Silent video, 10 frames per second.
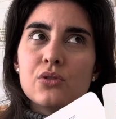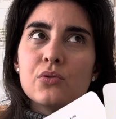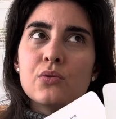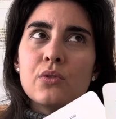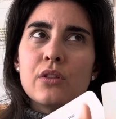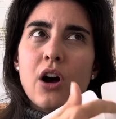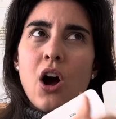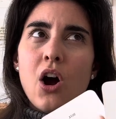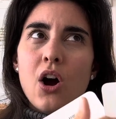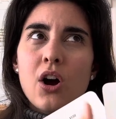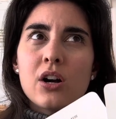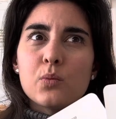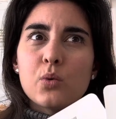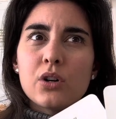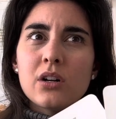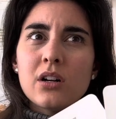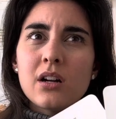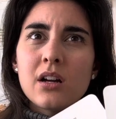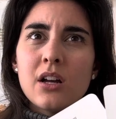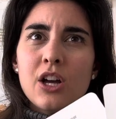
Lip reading: do the hard work